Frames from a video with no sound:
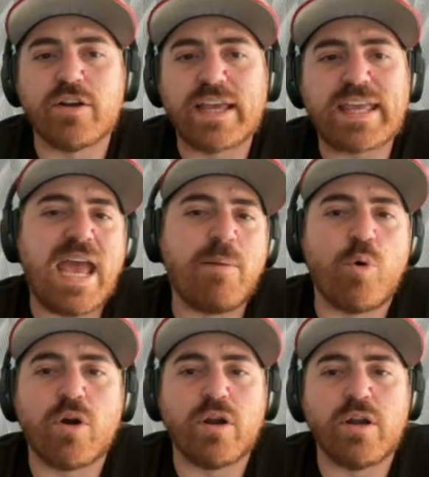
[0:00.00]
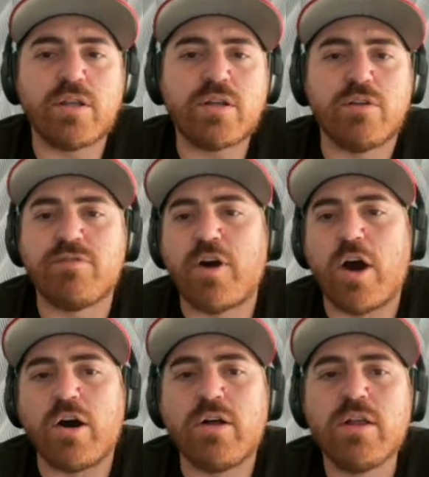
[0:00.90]
Like, Cam Ward could
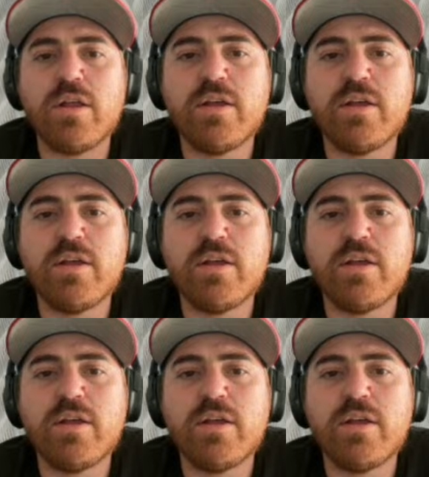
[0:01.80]
fall.